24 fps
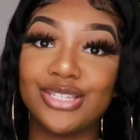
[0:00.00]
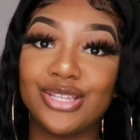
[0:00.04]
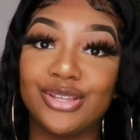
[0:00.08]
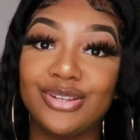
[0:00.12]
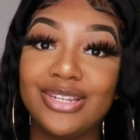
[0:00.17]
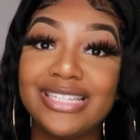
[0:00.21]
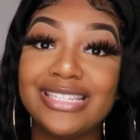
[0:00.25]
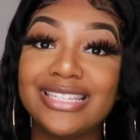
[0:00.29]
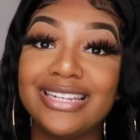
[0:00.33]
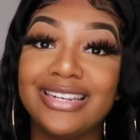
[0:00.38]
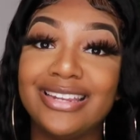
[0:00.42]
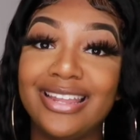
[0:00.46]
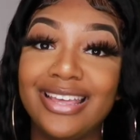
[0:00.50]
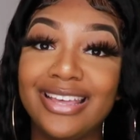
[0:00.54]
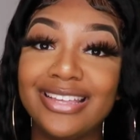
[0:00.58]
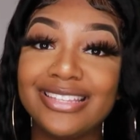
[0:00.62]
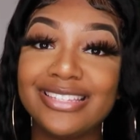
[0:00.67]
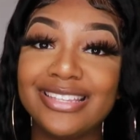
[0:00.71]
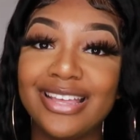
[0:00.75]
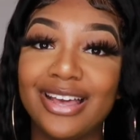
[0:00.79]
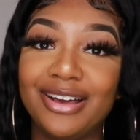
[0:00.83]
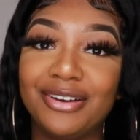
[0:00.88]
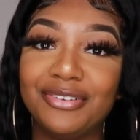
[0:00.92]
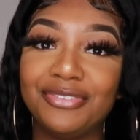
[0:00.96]
so this
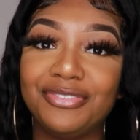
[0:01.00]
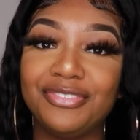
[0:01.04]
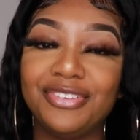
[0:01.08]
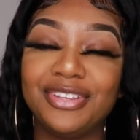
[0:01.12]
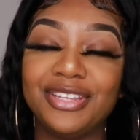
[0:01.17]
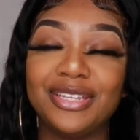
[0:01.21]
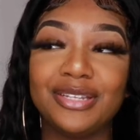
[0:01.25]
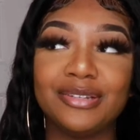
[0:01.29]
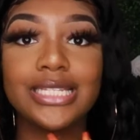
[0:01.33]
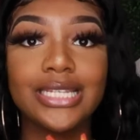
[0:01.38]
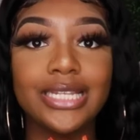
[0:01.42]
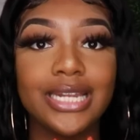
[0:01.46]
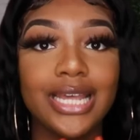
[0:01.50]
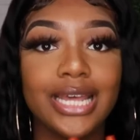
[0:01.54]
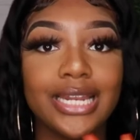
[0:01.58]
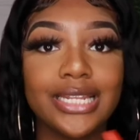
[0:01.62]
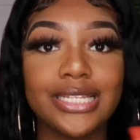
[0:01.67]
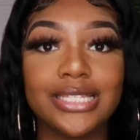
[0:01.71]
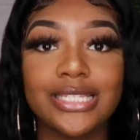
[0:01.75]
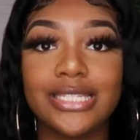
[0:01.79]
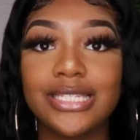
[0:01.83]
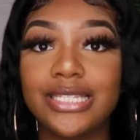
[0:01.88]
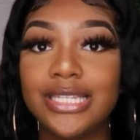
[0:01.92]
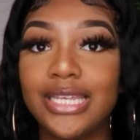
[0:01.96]
next outfit, 10 out
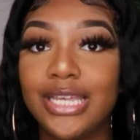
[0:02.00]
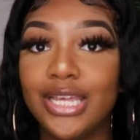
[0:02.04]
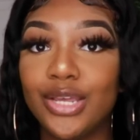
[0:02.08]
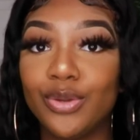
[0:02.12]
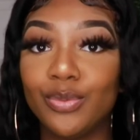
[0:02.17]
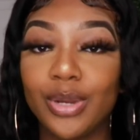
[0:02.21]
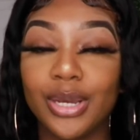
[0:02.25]
of 10,